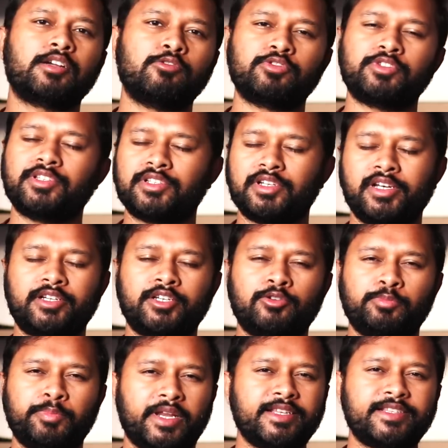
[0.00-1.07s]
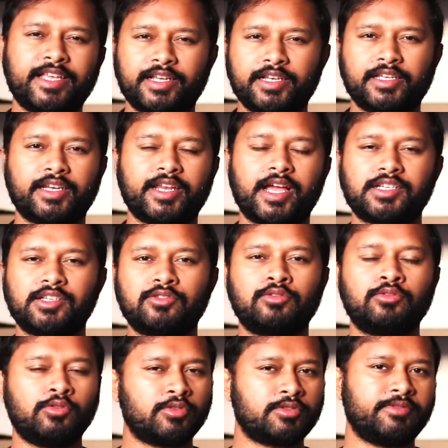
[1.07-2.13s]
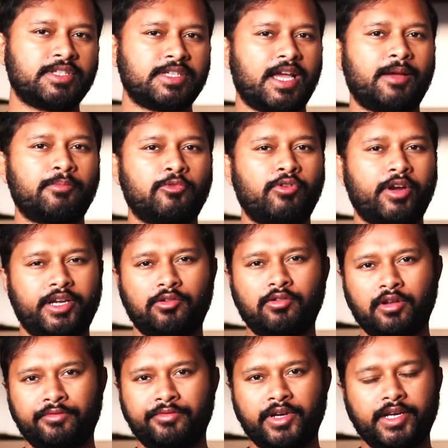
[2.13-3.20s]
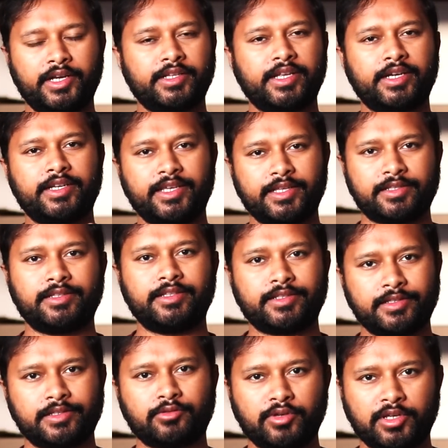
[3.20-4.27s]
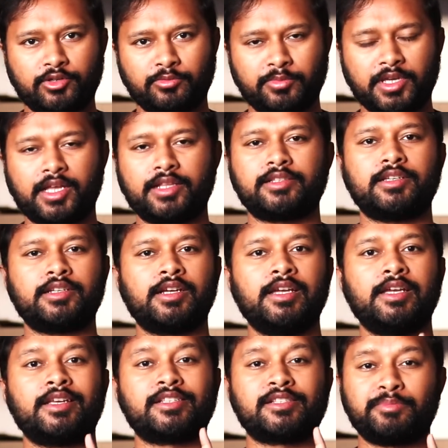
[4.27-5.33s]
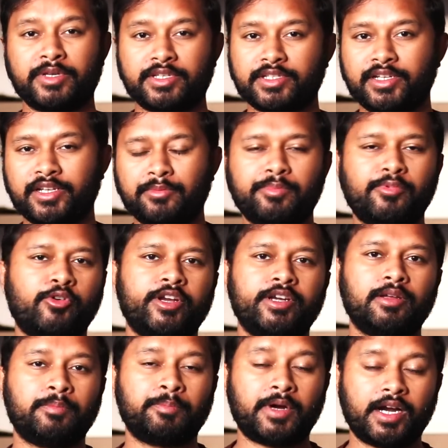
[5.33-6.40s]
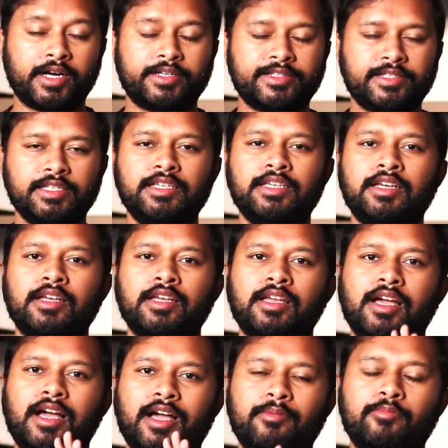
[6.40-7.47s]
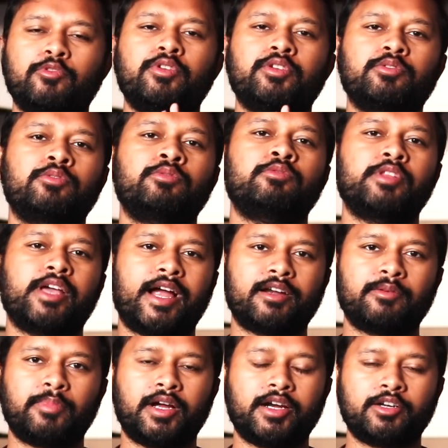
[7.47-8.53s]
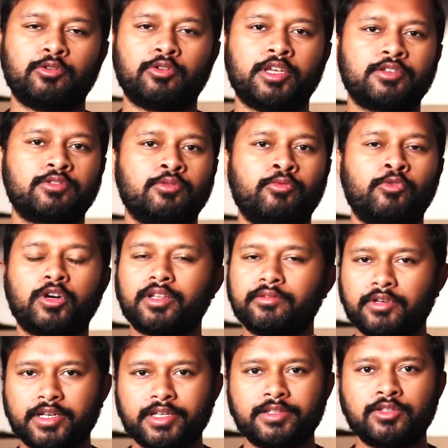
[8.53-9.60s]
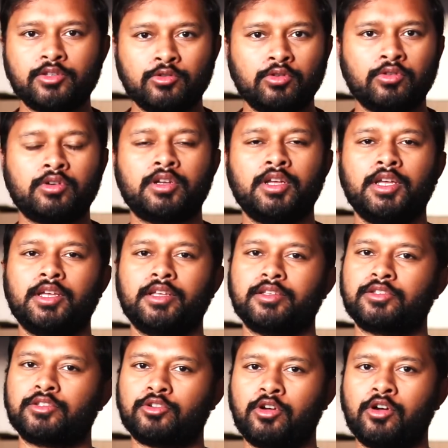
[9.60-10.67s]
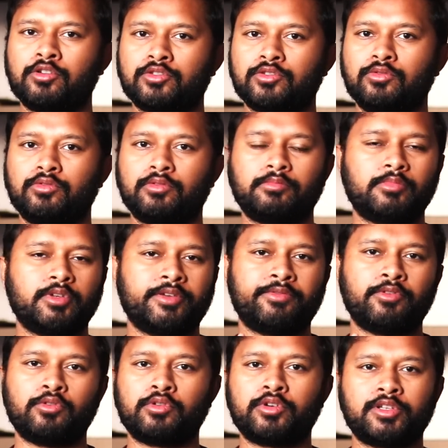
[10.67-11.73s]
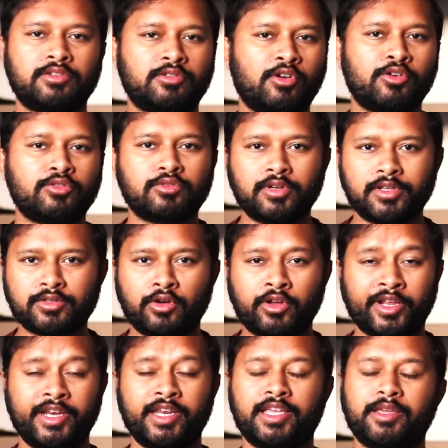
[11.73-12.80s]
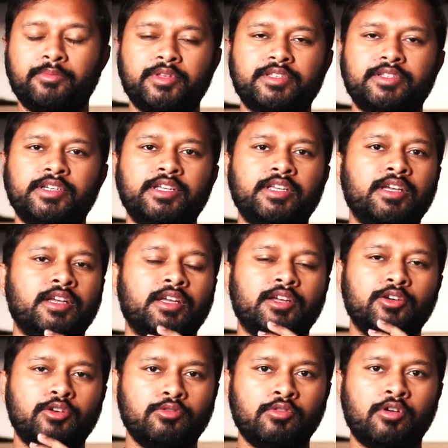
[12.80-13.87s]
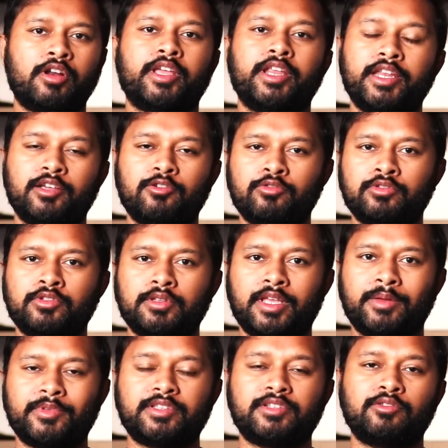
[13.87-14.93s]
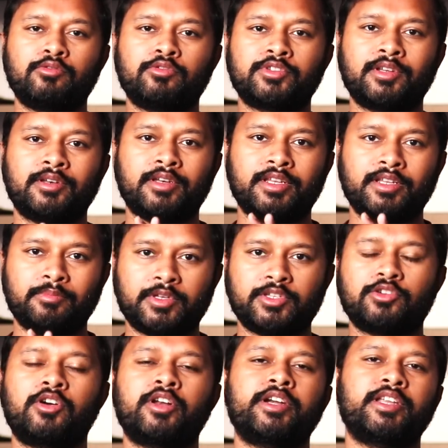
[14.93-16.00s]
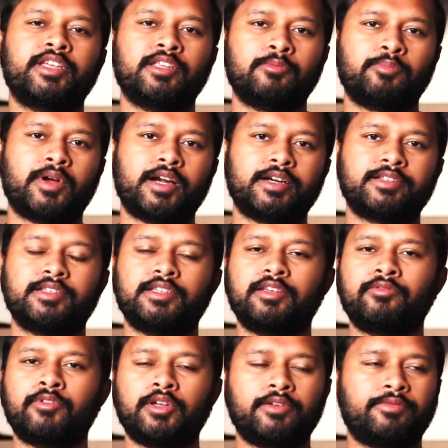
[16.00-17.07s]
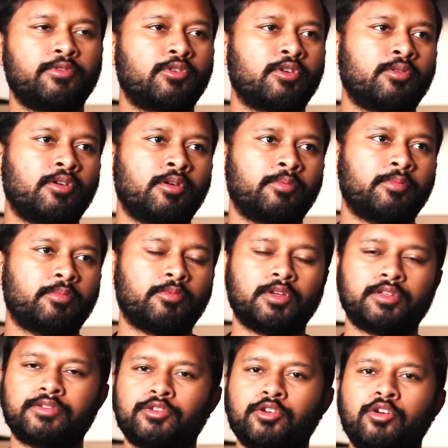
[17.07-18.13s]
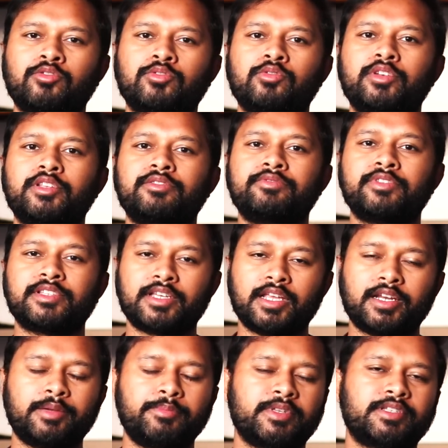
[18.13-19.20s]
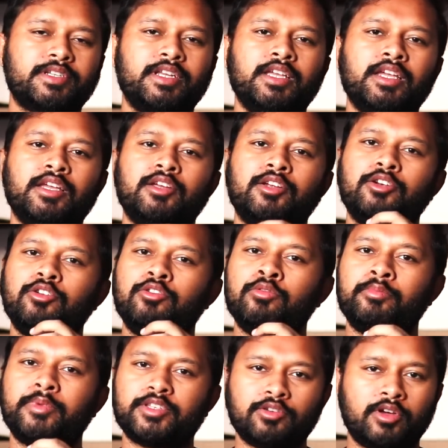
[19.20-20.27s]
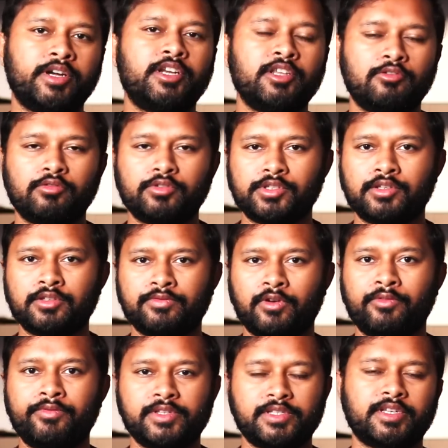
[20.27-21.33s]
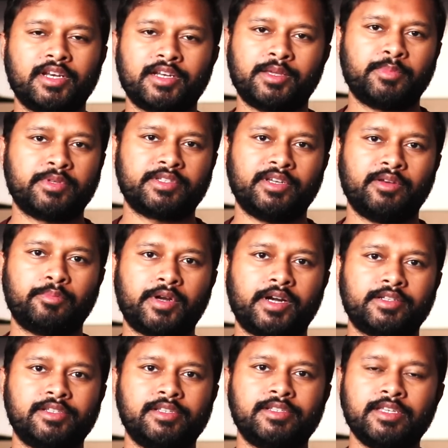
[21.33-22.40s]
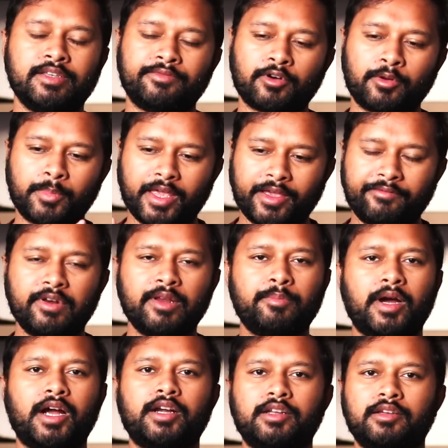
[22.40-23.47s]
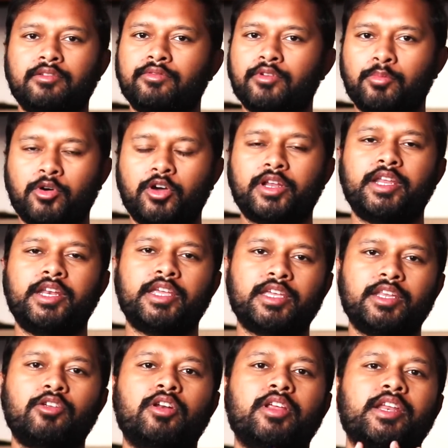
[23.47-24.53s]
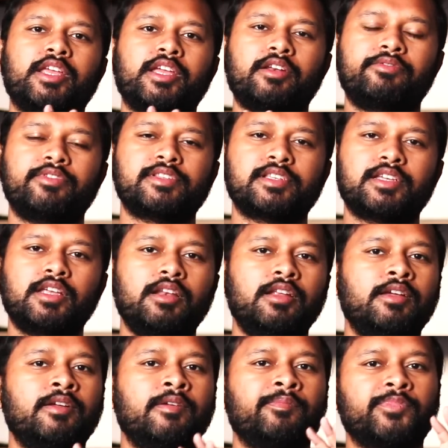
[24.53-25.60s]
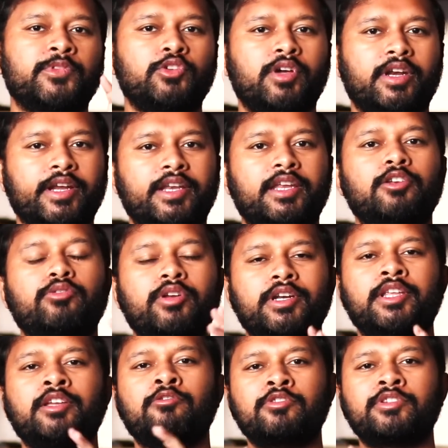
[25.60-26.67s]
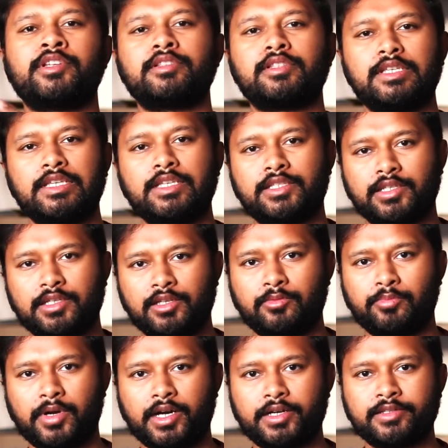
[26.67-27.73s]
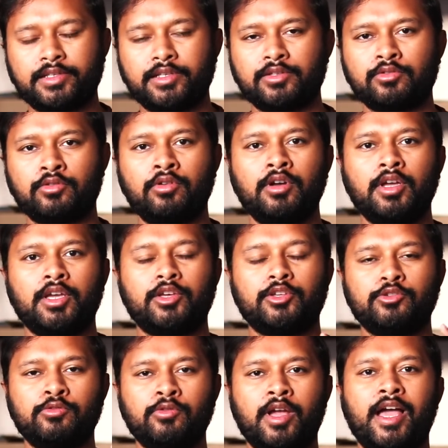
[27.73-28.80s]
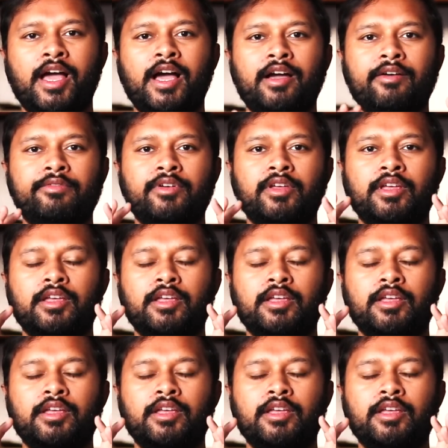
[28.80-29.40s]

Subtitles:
questions related to pericyclic reactions. So those which I'm quite confident that yes, this is going to be answered, especially in part C, I'm going to do that part. Okay, so whatever is your strong zone, if your strong zone is organic chemistry, do organic chemistry question in majority in part C. If your strong zone is physical chemistry, do majority questions from physical chemistry in part C. See, from every part, from organic, inorganic and physical, you are getting 20 questions each in part C. So you have